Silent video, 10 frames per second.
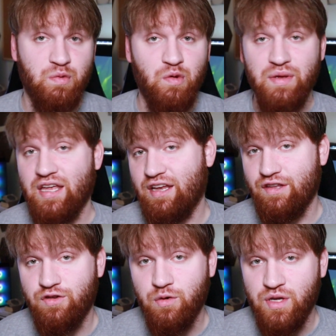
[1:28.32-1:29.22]
we will be getting
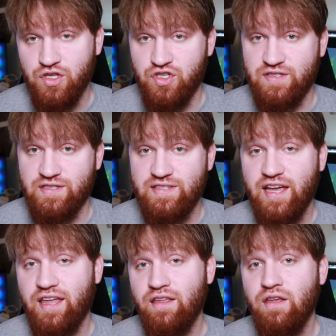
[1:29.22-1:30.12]
into in just a
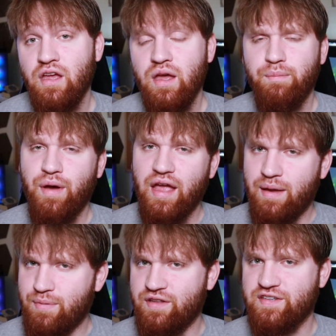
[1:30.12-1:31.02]
second, but
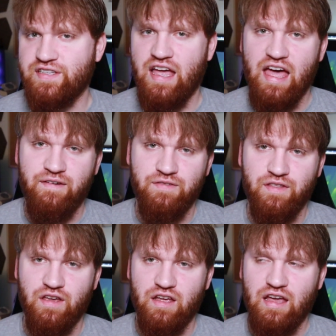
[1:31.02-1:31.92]
Emby doesn't have
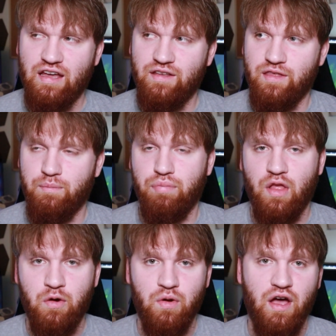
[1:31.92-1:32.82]
the kind of the
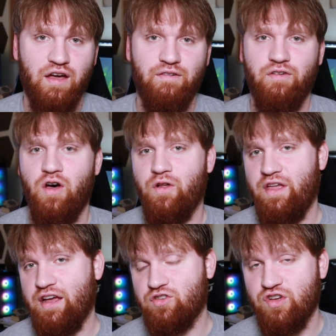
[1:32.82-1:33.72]
bloat of all
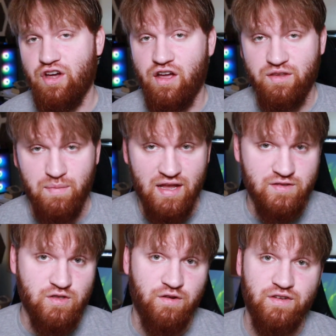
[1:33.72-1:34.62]
the extra
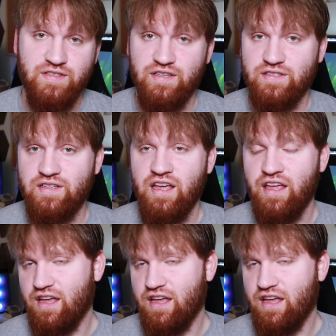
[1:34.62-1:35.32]
on-demand services.